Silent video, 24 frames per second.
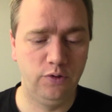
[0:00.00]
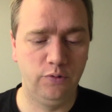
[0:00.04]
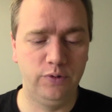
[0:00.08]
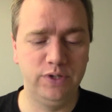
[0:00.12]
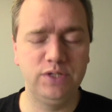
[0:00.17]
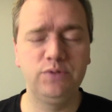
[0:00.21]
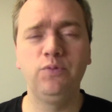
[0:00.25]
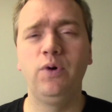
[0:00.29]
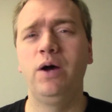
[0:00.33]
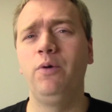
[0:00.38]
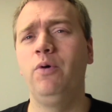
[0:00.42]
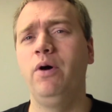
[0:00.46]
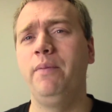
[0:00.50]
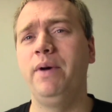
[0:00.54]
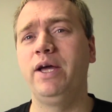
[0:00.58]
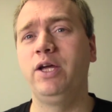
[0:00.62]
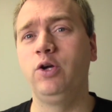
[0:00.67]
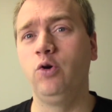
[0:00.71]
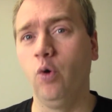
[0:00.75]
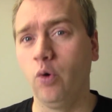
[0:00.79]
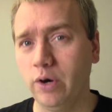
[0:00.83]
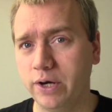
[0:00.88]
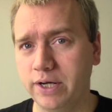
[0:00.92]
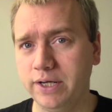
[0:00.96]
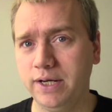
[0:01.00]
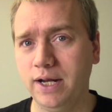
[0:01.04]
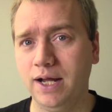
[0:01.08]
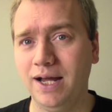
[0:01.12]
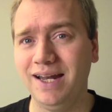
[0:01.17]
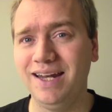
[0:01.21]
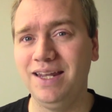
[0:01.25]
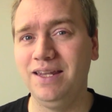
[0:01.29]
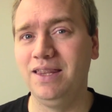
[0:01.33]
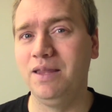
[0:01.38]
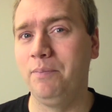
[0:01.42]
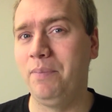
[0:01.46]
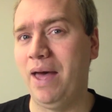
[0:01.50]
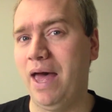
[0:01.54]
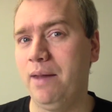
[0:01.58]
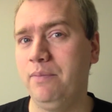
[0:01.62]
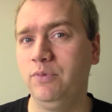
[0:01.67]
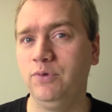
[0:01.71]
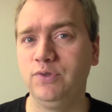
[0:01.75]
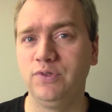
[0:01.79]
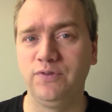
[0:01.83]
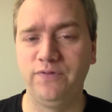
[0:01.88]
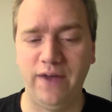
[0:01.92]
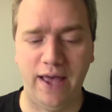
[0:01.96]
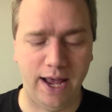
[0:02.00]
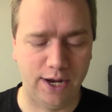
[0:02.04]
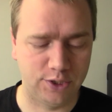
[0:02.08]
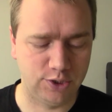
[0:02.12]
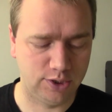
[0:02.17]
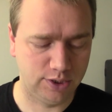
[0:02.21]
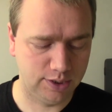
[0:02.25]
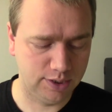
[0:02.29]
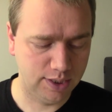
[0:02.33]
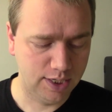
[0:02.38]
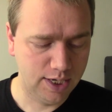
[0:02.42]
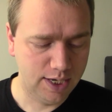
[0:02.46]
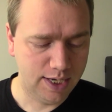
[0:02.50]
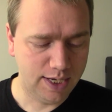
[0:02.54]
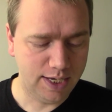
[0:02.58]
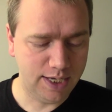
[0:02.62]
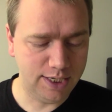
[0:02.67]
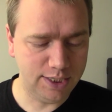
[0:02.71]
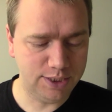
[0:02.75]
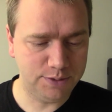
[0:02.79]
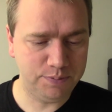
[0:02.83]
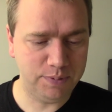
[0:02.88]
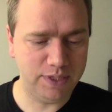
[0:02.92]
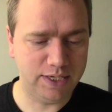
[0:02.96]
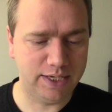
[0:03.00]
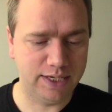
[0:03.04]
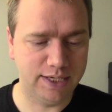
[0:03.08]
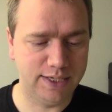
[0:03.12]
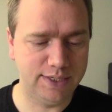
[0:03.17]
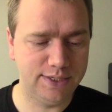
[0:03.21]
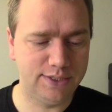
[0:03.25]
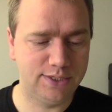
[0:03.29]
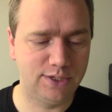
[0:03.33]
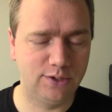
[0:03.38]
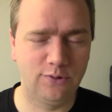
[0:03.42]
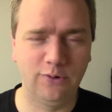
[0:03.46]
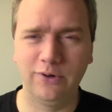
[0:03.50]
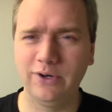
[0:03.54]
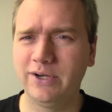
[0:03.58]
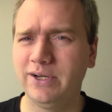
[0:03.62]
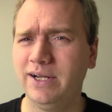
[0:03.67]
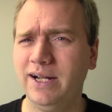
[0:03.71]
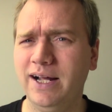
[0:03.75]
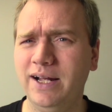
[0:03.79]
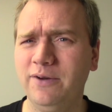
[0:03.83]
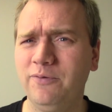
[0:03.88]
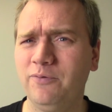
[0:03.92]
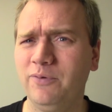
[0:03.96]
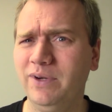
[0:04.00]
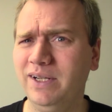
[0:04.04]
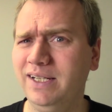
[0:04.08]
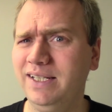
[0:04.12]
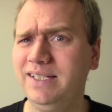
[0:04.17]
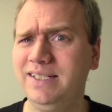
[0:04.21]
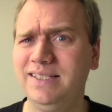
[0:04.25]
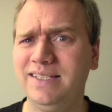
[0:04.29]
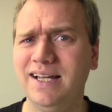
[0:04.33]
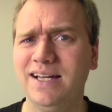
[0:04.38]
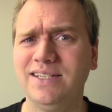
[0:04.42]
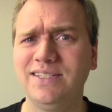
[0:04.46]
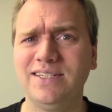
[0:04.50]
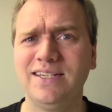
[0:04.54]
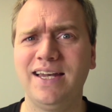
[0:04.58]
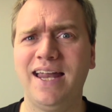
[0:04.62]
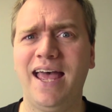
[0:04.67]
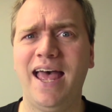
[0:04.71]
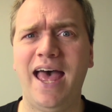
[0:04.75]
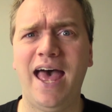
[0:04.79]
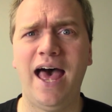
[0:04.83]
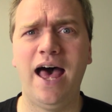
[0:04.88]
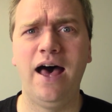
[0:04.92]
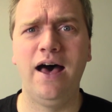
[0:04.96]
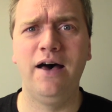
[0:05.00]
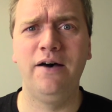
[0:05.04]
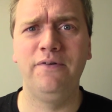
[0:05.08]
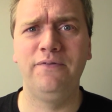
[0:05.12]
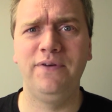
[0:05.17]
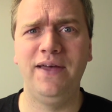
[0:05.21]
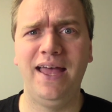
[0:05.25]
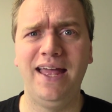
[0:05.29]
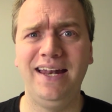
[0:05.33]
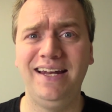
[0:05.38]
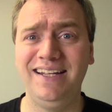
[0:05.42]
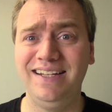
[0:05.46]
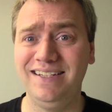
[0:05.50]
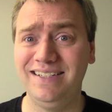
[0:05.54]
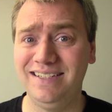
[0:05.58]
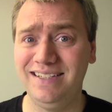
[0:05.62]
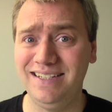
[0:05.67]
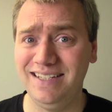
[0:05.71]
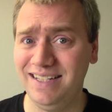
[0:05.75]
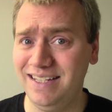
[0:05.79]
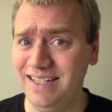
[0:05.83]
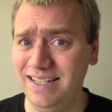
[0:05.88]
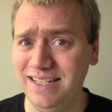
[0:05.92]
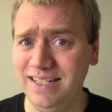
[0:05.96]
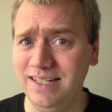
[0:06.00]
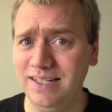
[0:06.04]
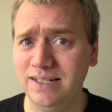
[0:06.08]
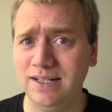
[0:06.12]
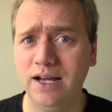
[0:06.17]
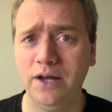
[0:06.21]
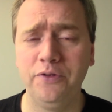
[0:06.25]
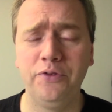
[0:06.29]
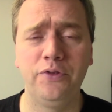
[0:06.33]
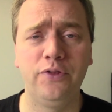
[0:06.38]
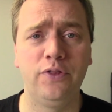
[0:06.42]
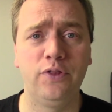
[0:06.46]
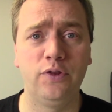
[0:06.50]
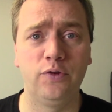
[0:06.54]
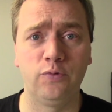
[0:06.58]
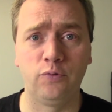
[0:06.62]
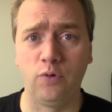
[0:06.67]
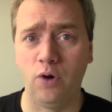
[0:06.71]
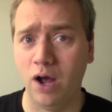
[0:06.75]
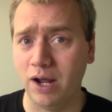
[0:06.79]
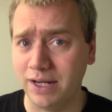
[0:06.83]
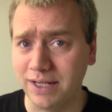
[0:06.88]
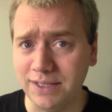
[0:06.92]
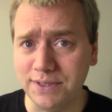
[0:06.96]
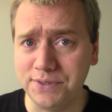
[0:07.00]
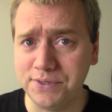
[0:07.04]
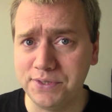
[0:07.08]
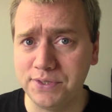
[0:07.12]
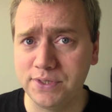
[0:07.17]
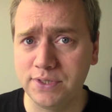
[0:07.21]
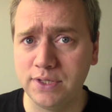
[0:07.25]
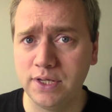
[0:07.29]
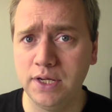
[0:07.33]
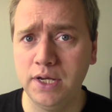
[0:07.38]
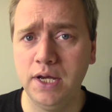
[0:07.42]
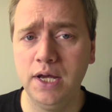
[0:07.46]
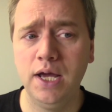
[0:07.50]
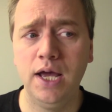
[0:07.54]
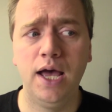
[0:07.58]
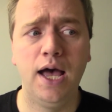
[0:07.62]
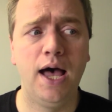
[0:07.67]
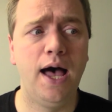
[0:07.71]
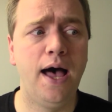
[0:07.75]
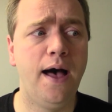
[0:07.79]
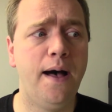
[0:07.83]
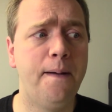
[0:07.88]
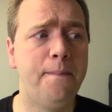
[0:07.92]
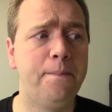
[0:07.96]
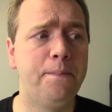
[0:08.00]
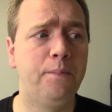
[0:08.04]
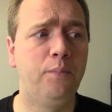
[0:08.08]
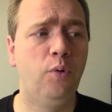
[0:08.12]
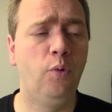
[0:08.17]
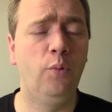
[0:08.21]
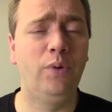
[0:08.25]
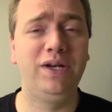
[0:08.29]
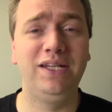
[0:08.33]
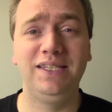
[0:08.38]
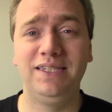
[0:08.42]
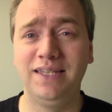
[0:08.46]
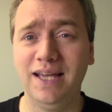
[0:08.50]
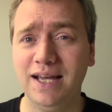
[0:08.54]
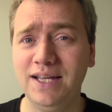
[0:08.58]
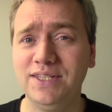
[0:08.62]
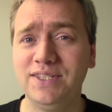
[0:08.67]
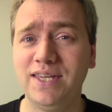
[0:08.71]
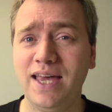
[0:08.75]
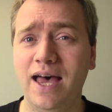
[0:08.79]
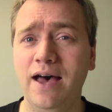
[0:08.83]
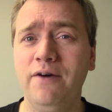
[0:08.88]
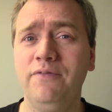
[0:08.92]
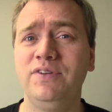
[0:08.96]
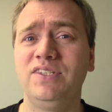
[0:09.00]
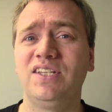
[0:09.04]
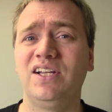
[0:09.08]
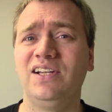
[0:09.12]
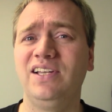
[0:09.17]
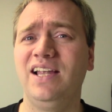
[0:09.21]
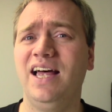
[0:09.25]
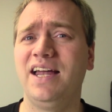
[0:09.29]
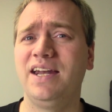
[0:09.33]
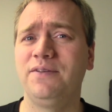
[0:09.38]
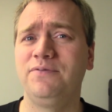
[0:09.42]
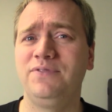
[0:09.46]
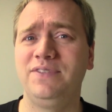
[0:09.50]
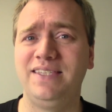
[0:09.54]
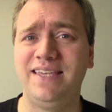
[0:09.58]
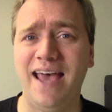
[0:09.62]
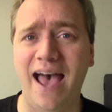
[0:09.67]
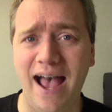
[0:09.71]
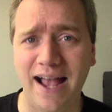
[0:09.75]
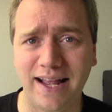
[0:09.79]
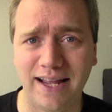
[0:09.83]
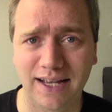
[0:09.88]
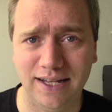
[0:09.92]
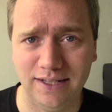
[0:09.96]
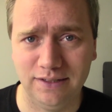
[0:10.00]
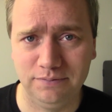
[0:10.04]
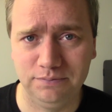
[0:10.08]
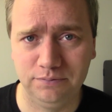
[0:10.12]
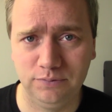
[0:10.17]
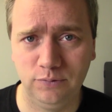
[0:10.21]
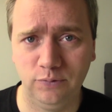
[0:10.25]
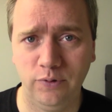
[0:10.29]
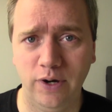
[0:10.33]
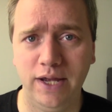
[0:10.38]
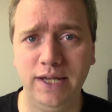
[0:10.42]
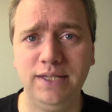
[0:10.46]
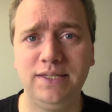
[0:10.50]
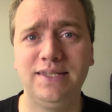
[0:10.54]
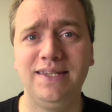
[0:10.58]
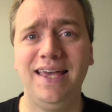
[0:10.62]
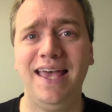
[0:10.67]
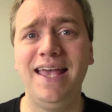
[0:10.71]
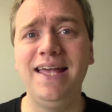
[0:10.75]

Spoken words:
The reason why I want my Gorkanaut in the Bad Moons faction is because the Gorkanaut really doesn't have any D other than the rockets. But what he does have is a lot of DACA, right?